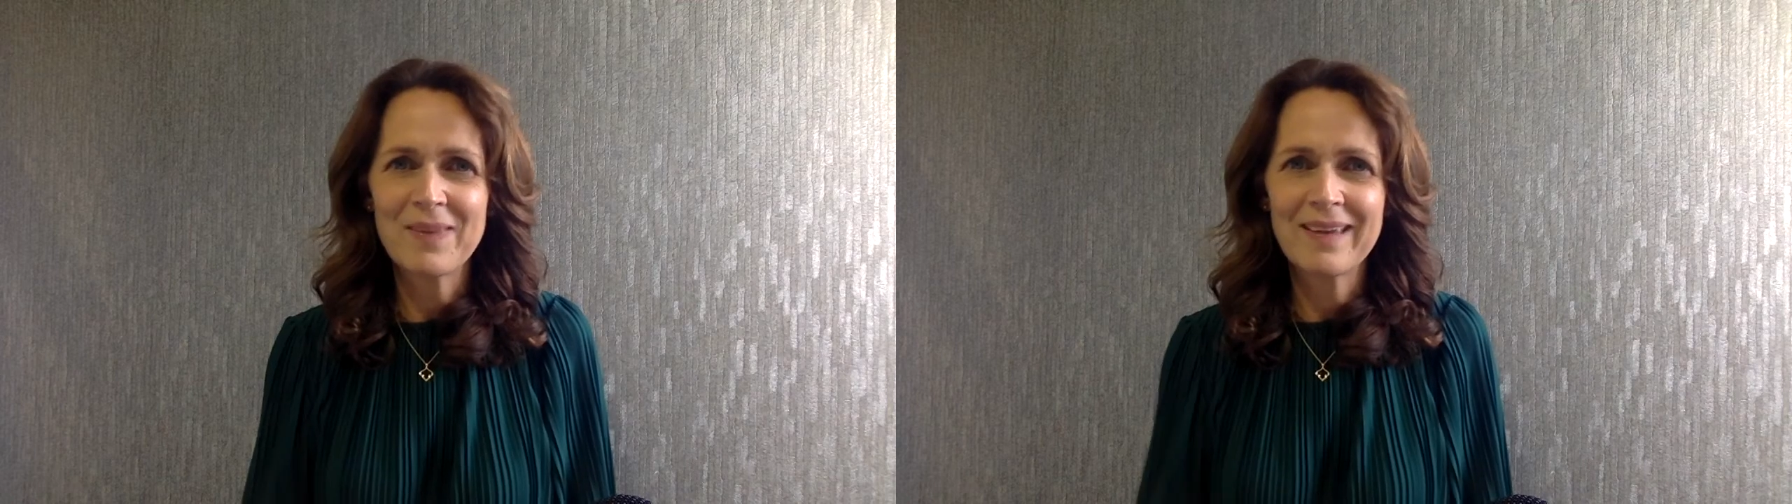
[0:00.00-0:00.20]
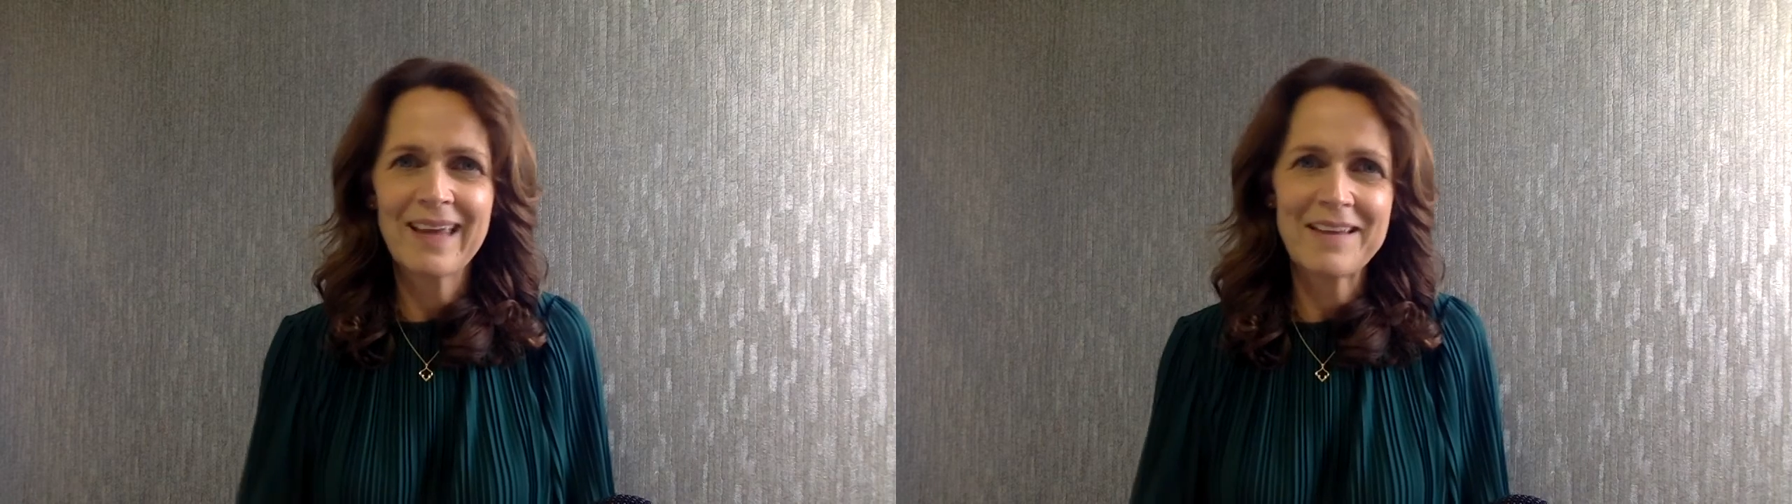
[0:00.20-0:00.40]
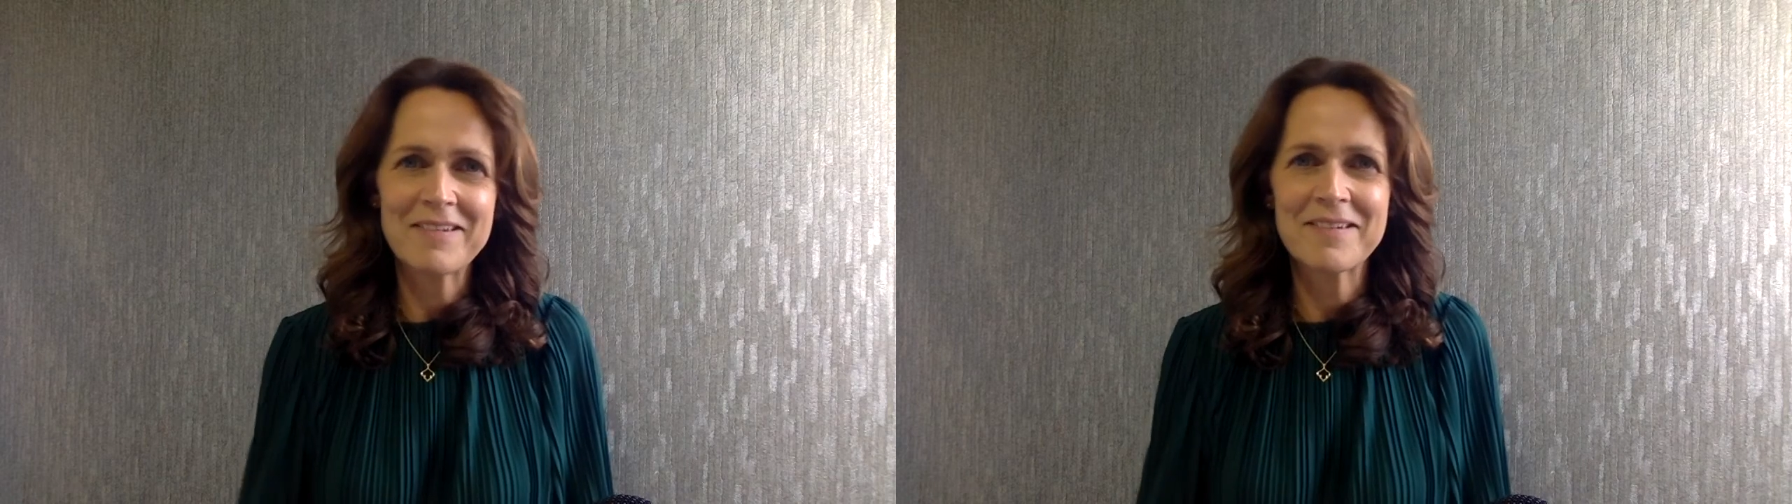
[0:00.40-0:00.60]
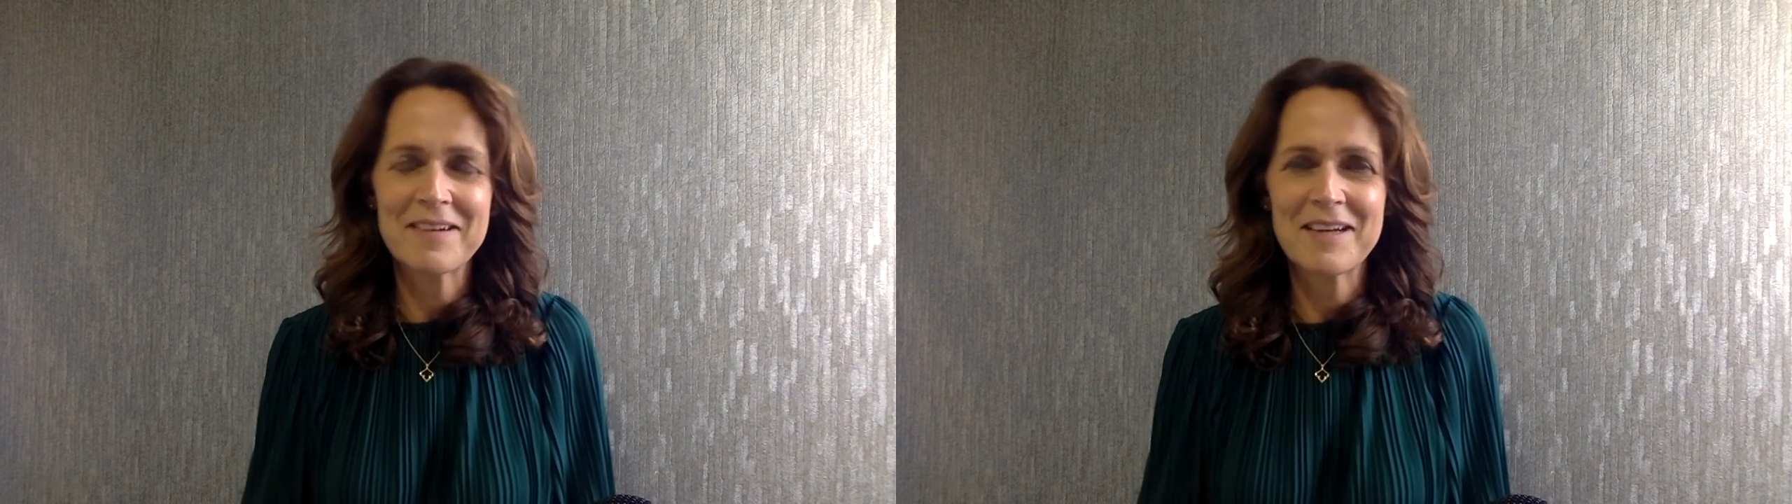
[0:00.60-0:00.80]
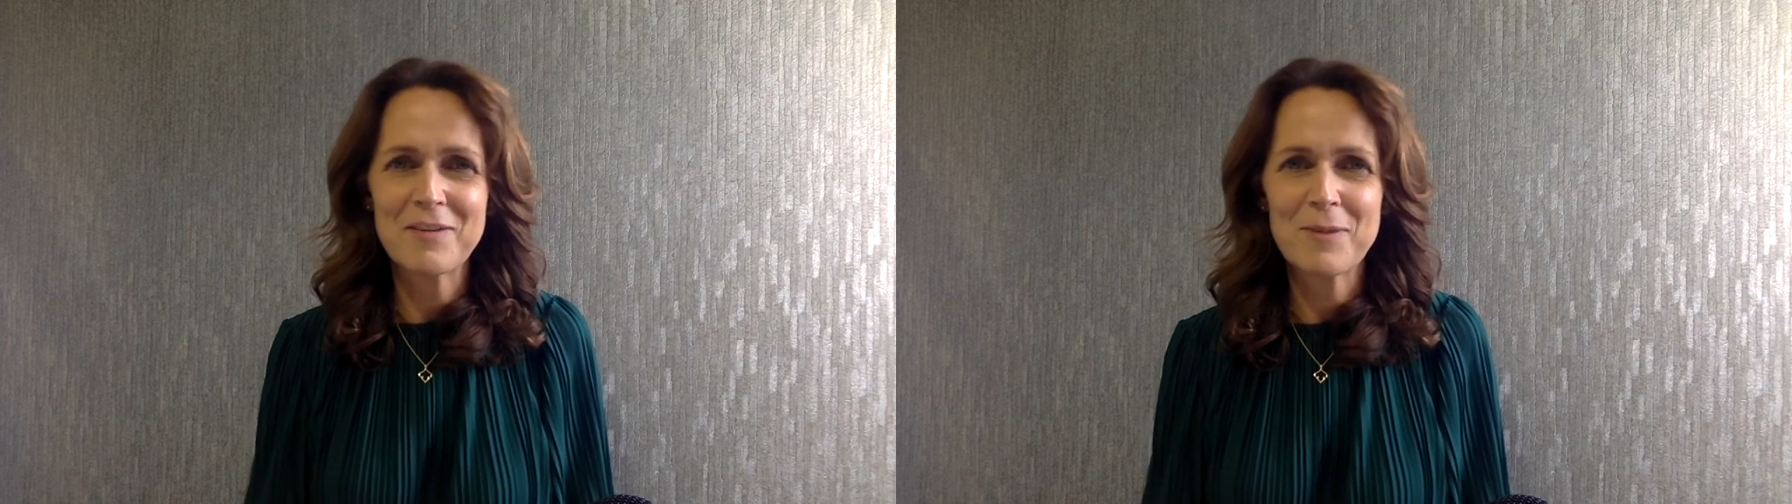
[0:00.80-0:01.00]
cake
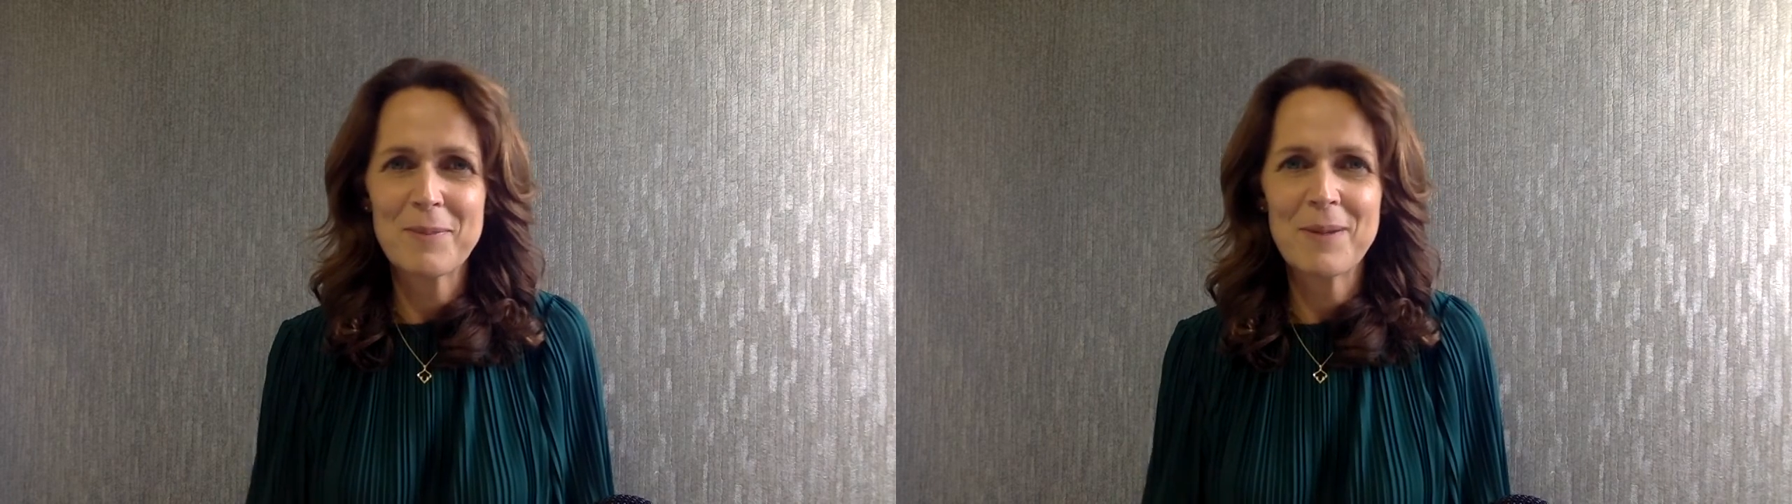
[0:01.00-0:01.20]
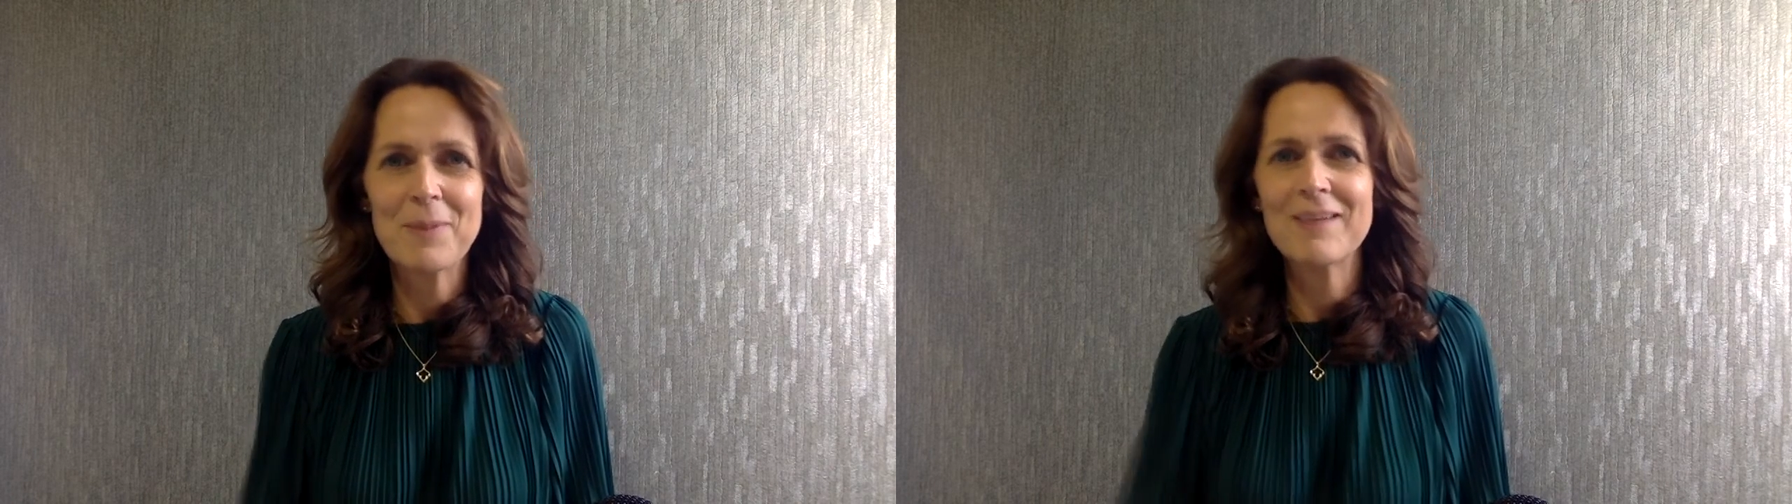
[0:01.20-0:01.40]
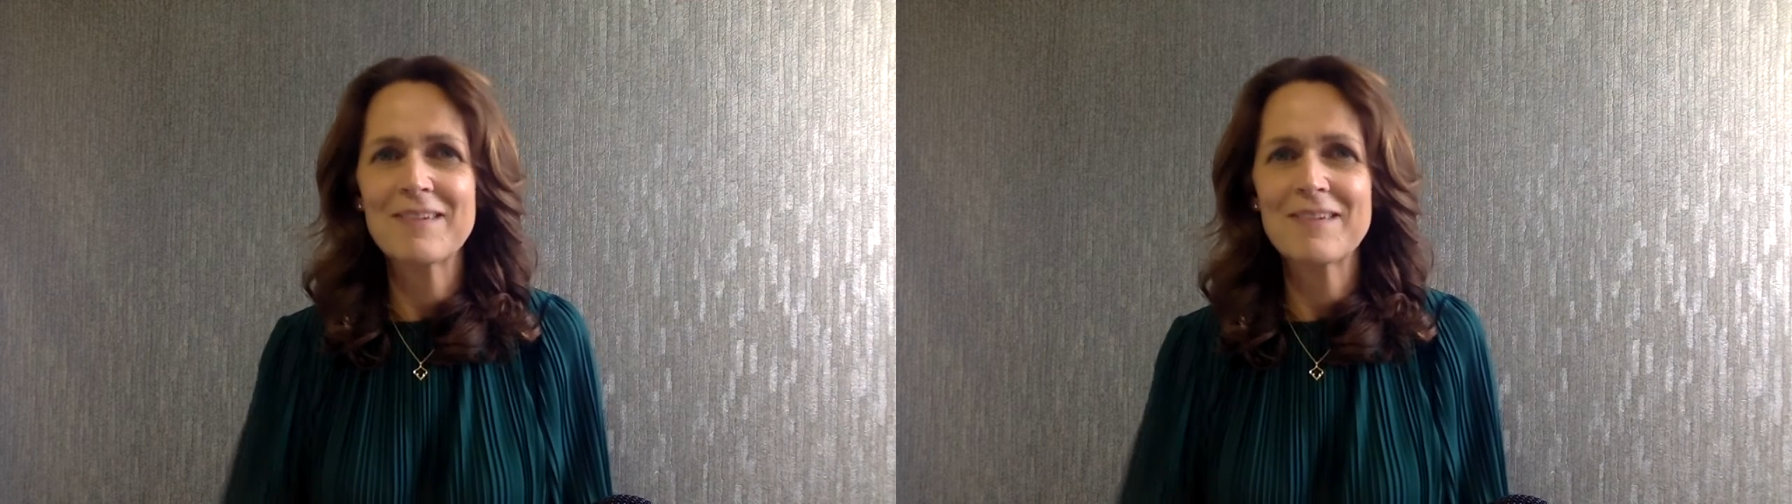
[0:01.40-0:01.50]
designs where people are